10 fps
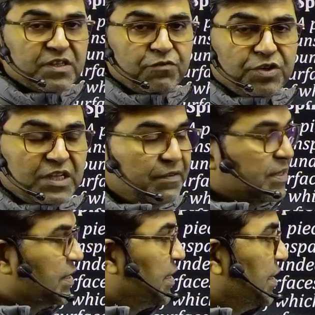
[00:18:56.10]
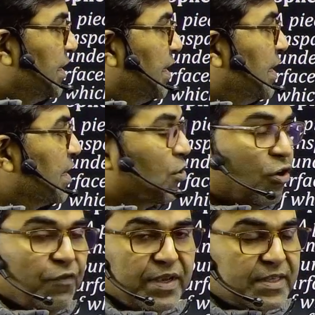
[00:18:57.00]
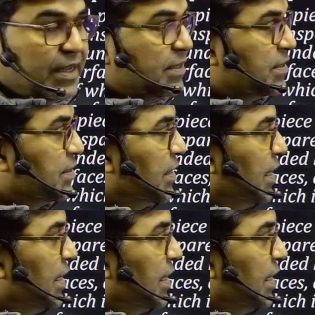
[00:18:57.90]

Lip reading: would give us a convex lens.